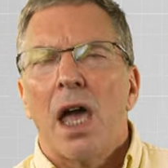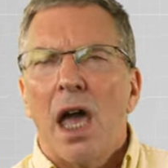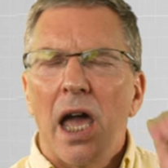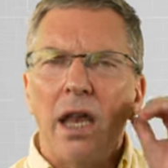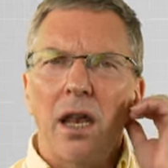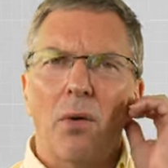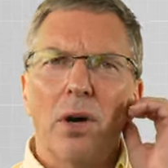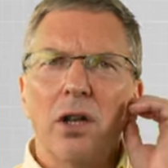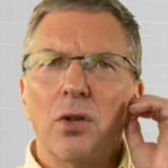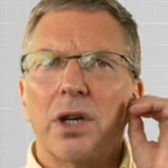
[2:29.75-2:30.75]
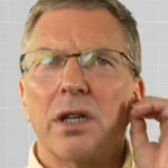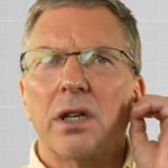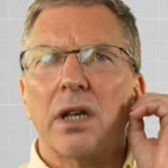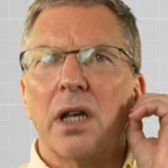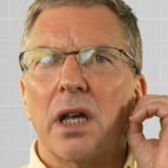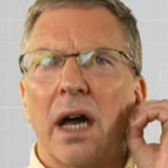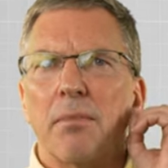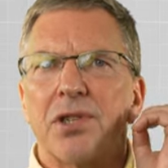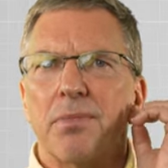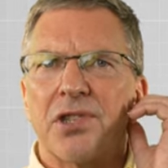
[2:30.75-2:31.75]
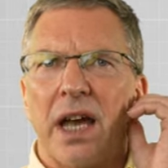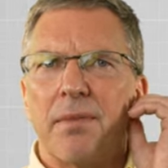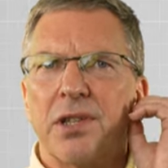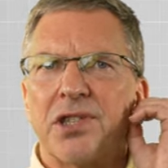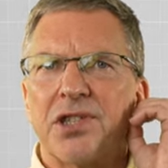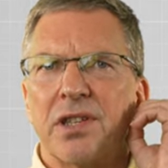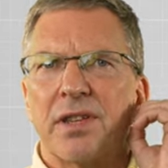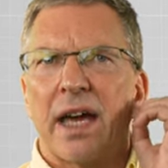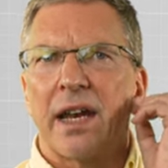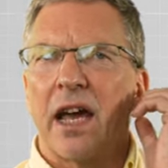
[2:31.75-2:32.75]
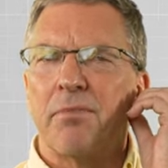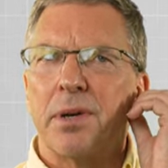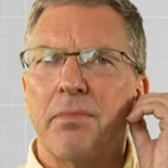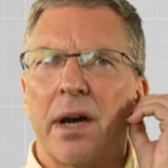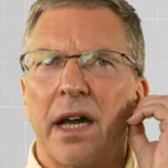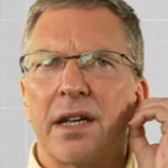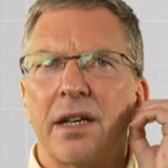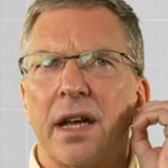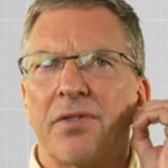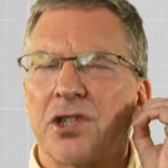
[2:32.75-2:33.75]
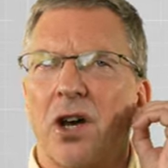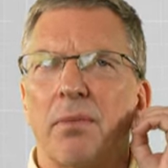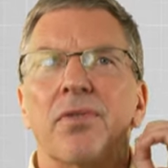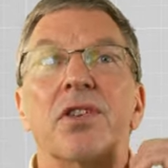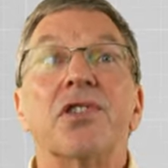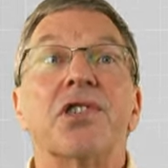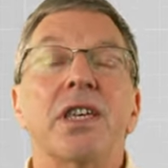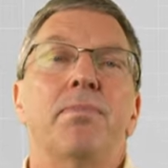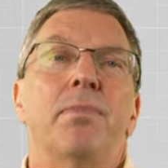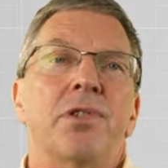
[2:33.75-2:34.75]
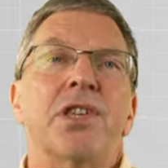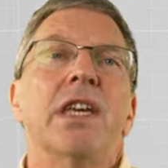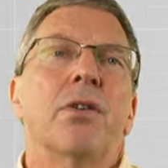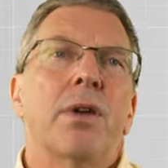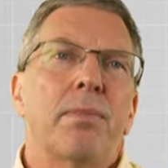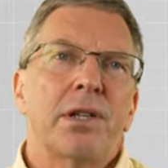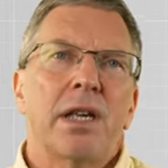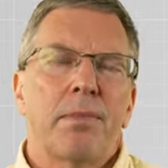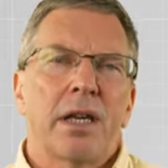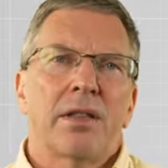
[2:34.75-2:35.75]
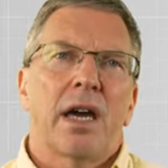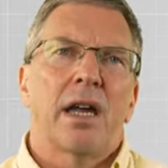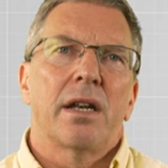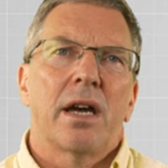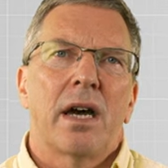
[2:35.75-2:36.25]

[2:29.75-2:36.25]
And I want to look at some statements that have been made at the time of the Zika epidemic that